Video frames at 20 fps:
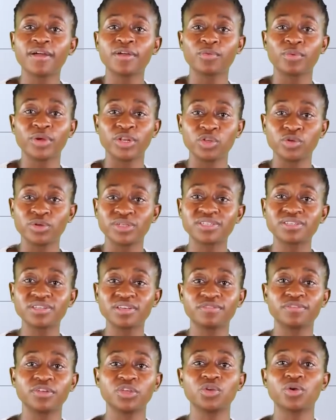when you're
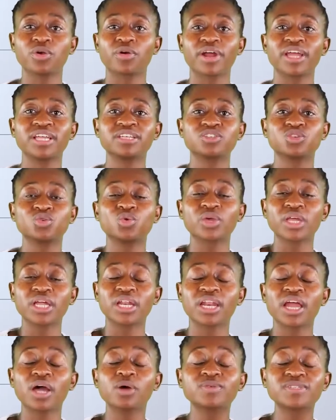serving your rice, you
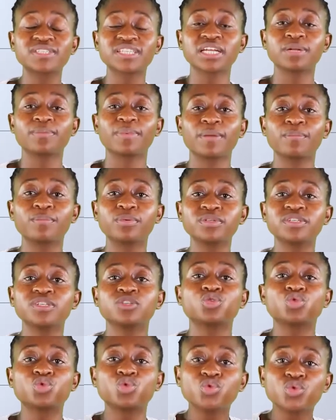can now start by
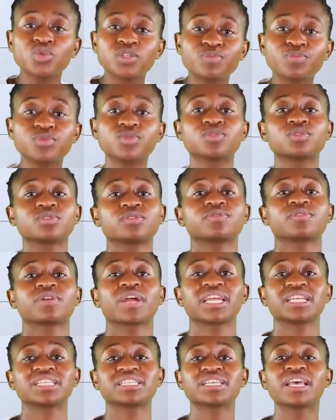putting 2 spoons of
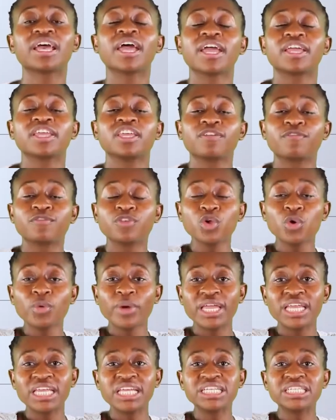rice. If you
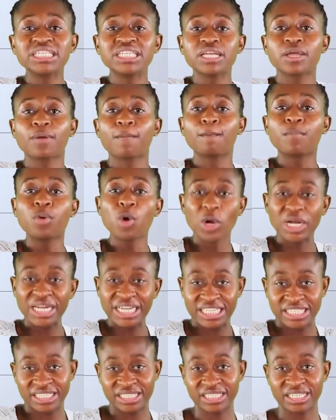were eating
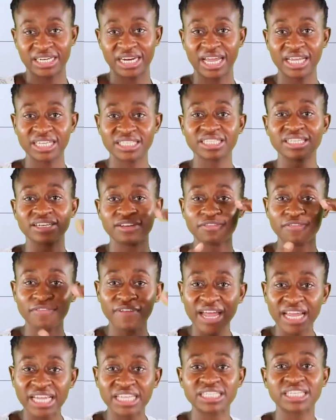polished rice,
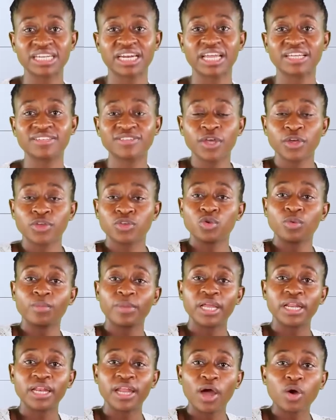refined rice, you
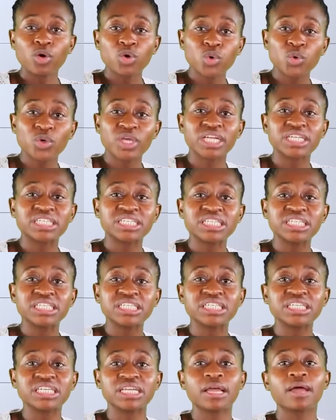may now look at
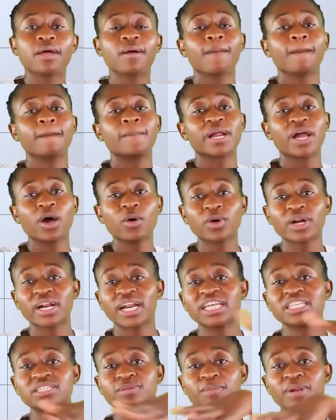eating brown
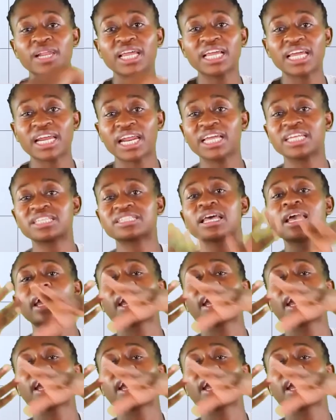rice, black rice,